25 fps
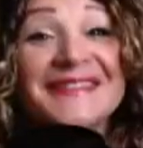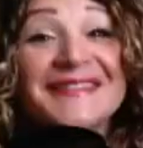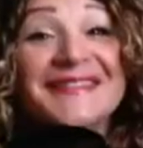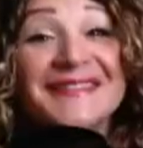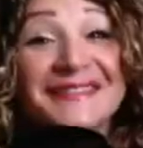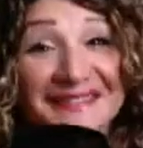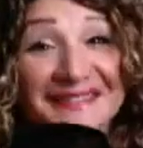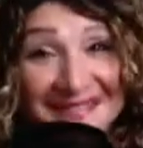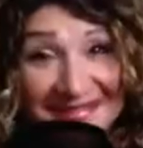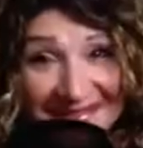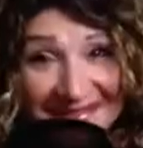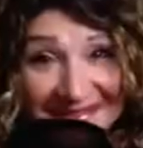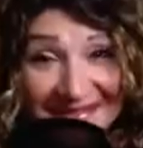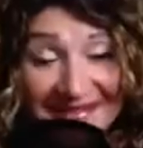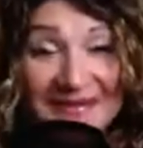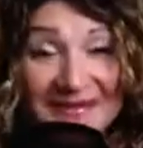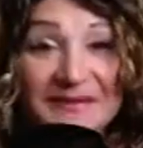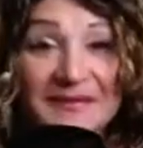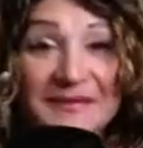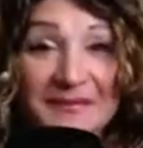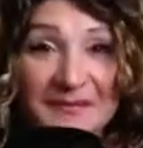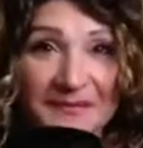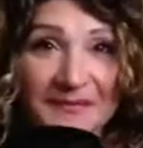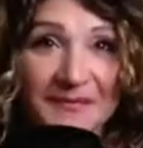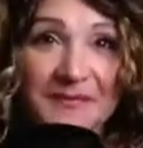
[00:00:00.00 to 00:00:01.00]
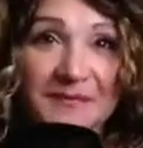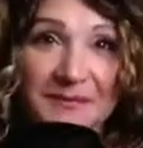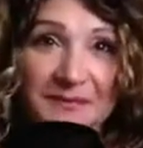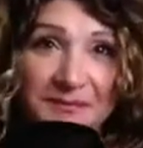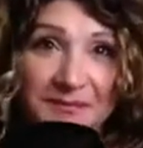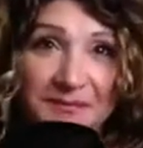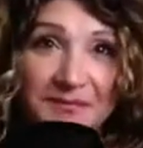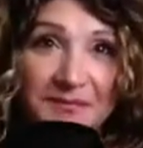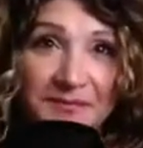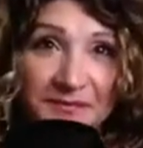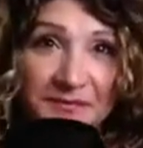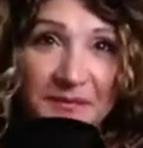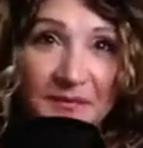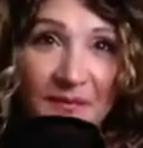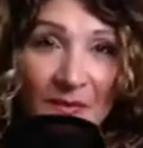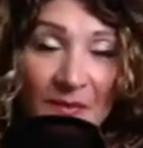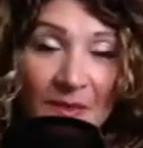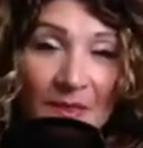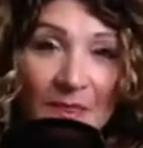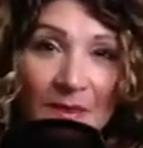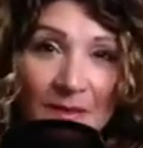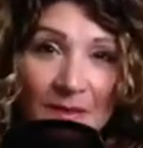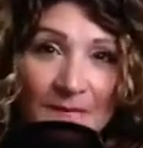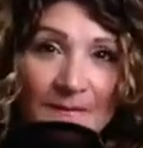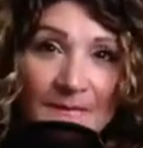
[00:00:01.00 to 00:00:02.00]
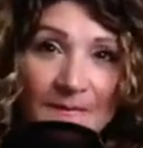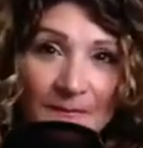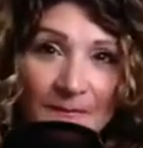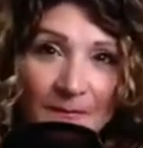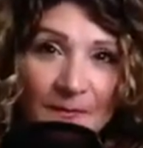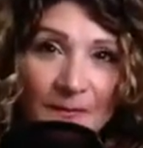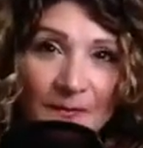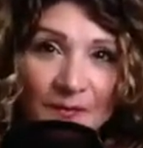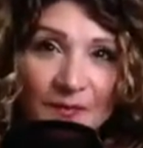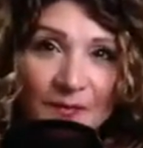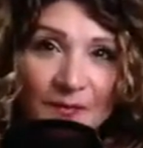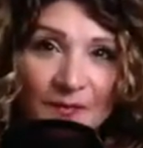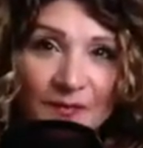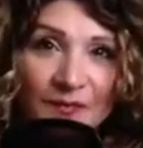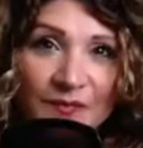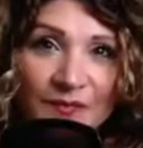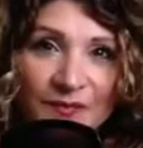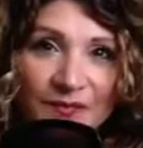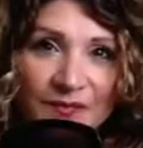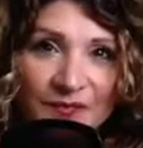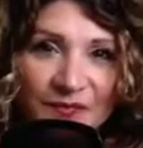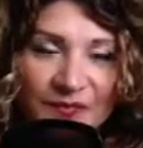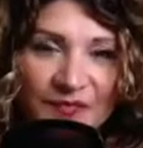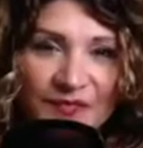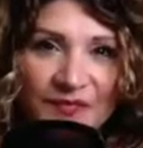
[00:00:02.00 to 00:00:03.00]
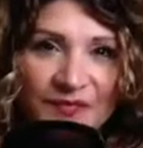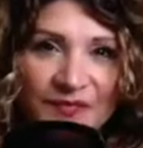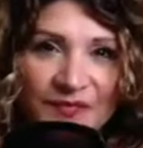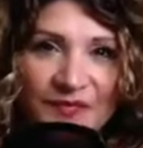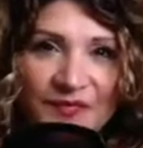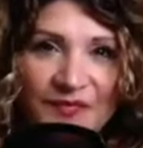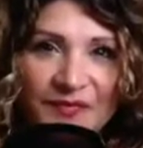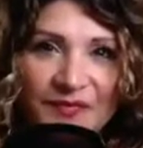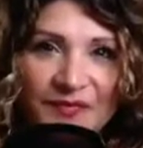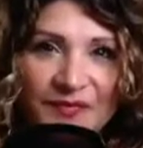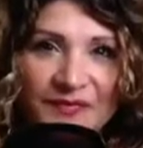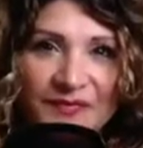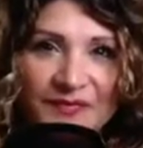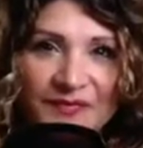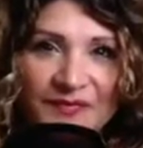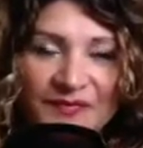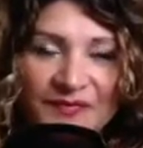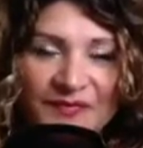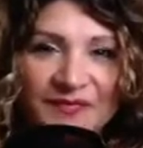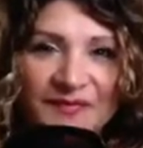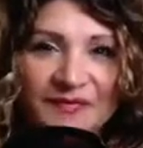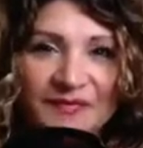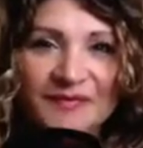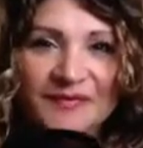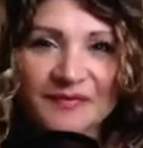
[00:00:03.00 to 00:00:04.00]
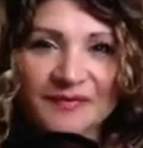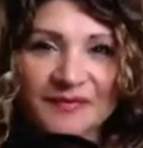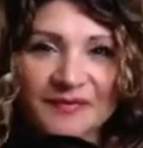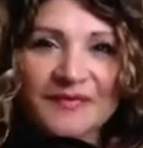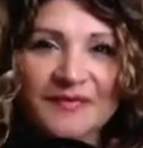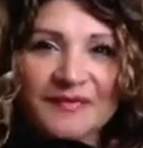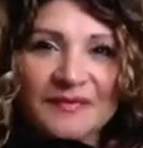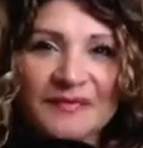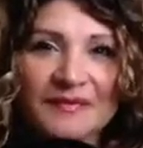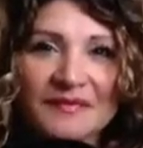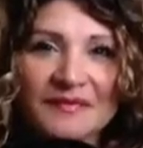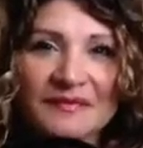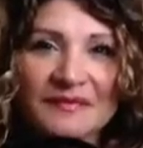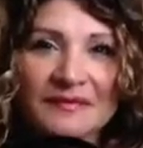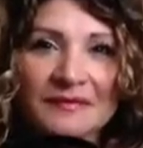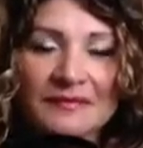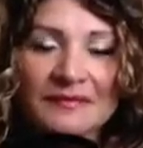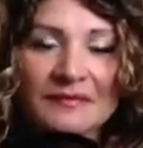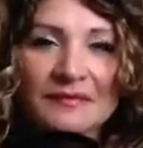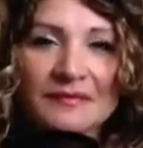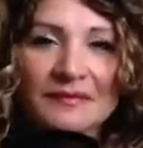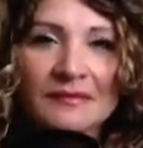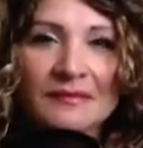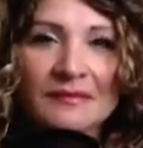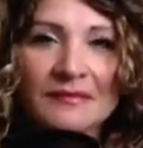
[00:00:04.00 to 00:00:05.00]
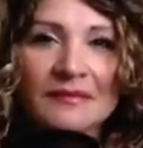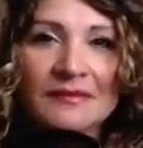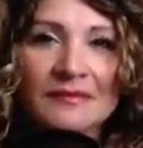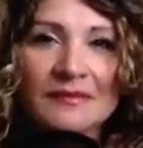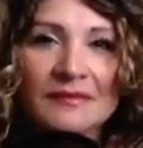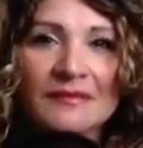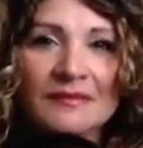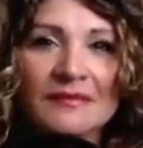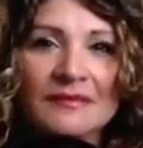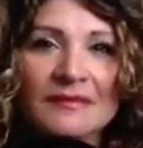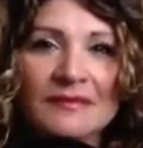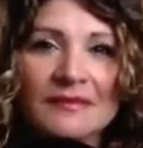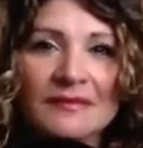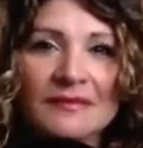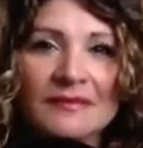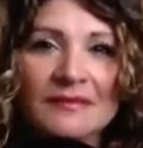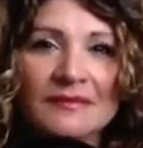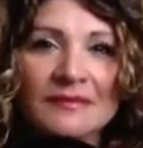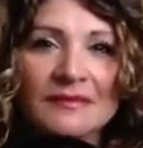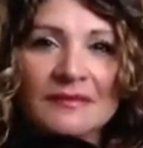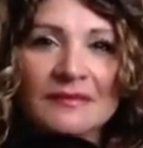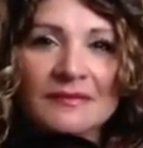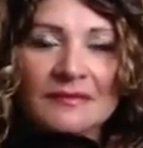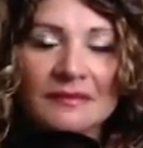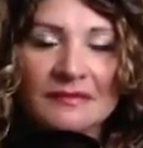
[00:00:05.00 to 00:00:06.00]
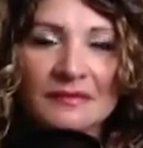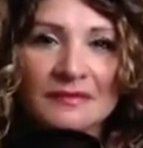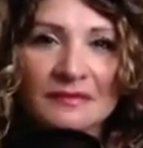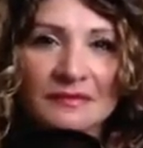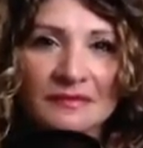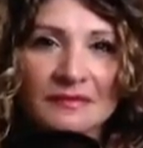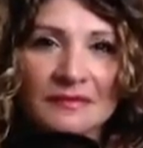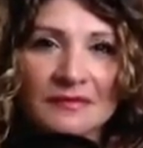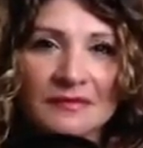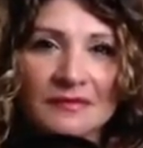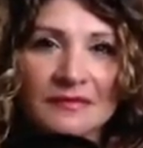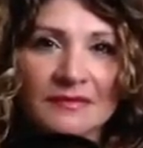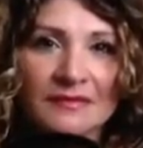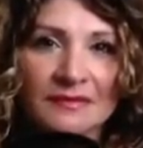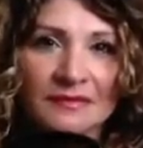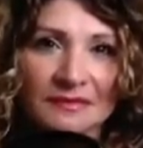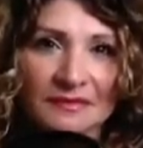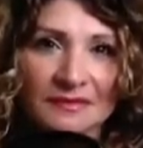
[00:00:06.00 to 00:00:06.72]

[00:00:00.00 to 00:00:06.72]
This person isn't speaking.